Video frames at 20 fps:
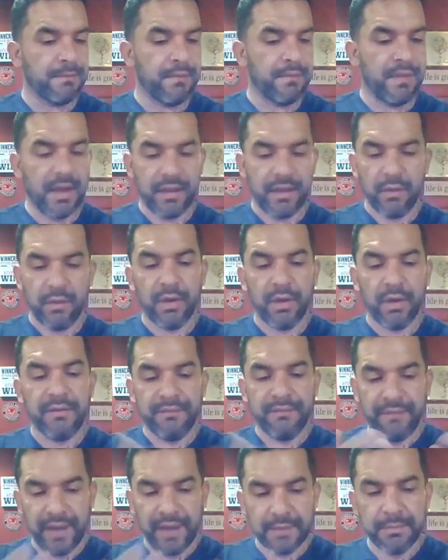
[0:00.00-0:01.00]
that you want to
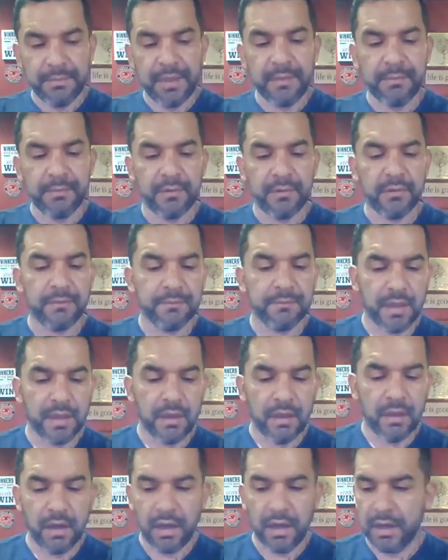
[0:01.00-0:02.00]
invite people
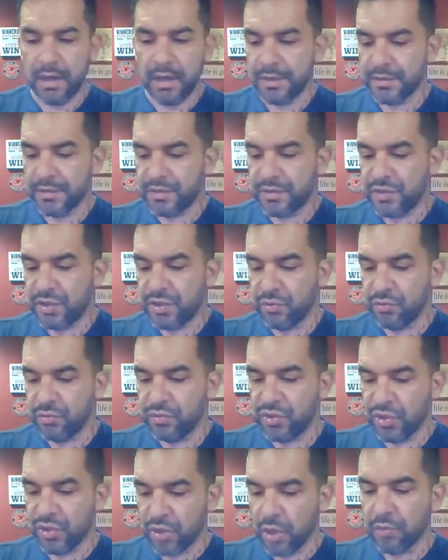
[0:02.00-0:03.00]
to
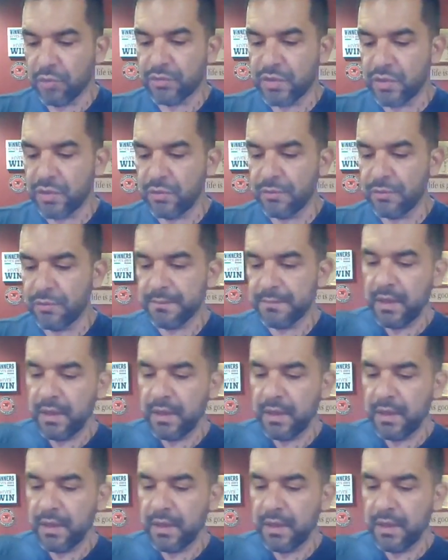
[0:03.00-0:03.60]
go to.